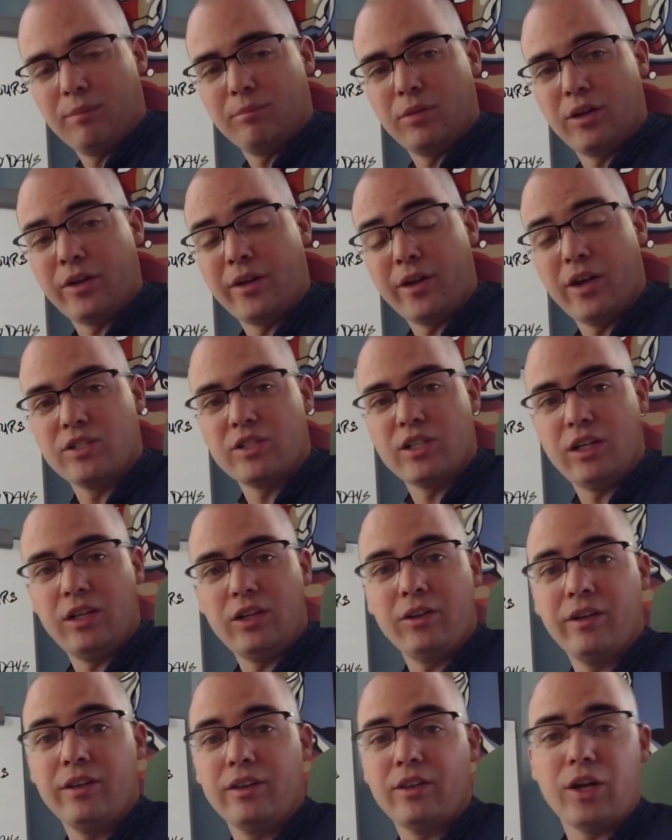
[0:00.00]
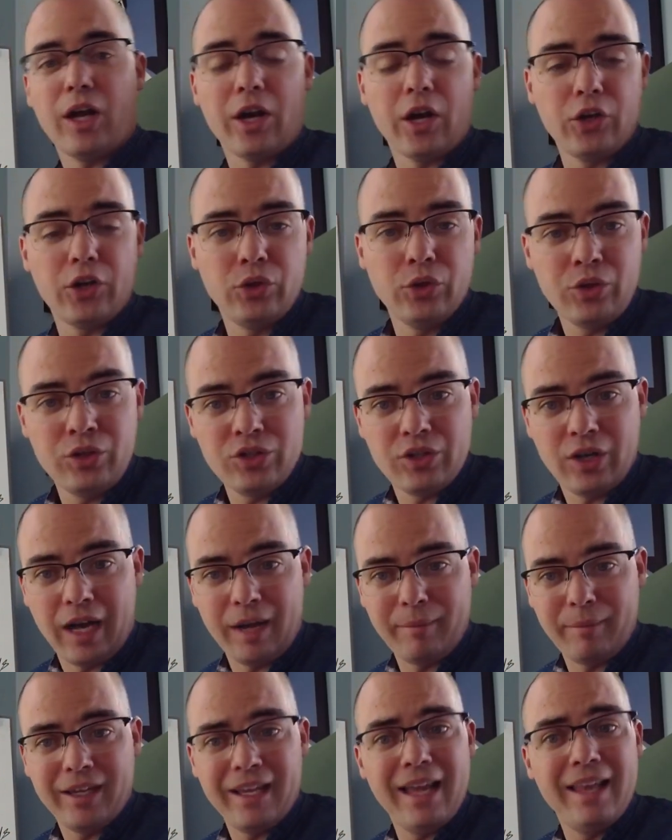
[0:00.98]
because clearly they're not on your
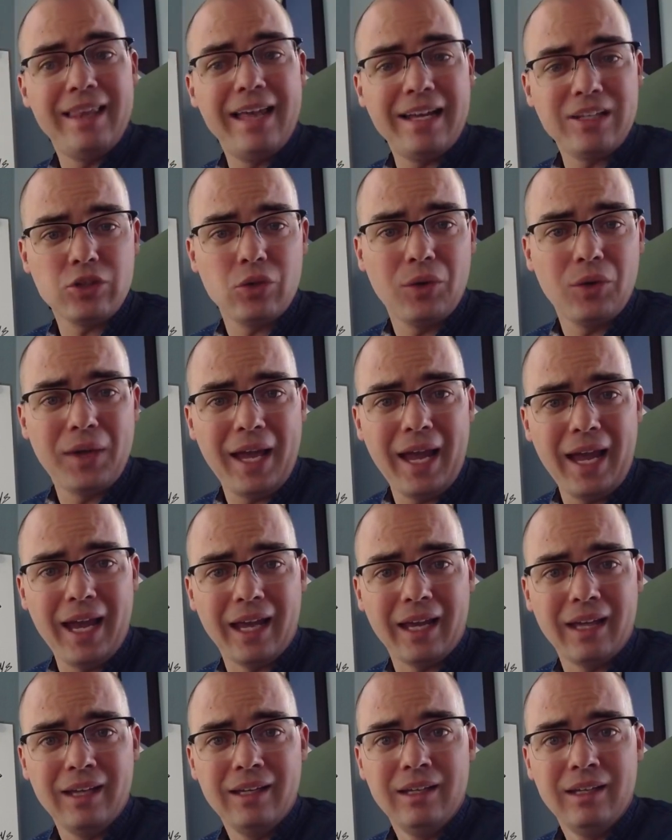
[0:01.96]
timing, and that's okay.